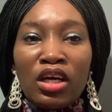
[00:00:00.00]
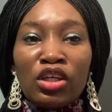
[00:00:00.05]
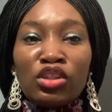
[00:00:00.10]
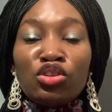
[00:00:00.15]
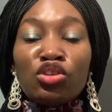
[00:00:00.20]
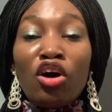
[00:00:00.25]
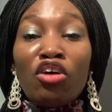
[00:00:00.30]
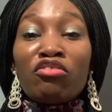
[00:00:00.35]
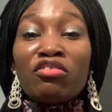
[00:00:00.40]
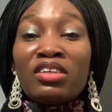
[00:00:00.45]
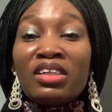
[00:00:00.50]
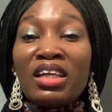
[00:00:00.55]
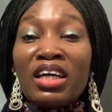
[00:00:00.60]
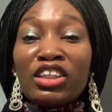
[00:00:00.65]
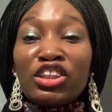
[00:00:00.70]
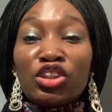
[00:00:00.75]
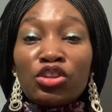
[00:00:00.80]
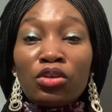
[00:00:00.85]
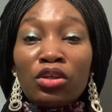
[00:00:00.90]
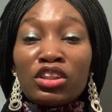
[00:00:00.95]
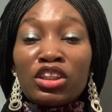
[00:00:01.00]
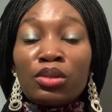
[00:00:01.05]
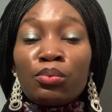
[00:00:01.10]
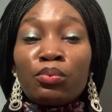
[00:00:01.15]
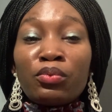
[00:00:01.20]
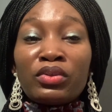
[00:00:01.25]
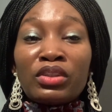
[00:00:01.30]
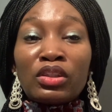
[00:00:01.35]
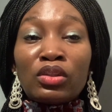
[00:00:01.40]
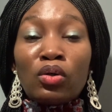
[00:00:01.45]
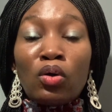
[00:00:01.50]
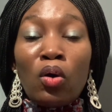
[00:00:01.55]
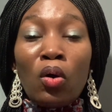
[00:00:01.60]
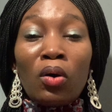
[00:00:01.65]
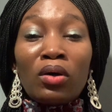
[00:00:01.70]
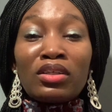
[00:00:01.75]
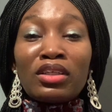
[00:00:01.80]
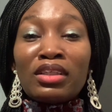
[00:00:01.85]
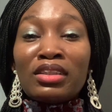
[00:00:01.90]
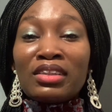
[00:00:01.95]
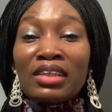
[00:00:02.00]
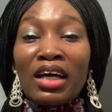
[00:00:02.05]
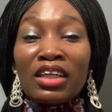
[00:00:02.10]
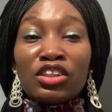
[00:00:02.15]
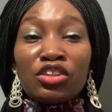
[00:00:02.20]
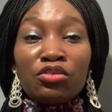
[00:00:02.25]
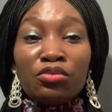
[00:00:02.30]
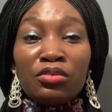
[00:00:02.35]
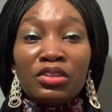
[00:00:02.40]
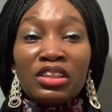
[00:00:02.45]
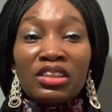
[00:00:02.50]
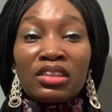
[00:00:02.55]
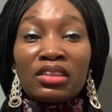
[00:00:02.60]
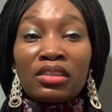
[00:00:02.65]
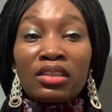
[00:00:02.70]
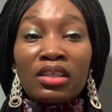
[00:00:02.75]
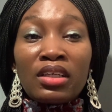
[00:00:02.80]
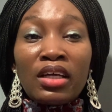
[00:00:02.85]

Your relationship with God is at risk.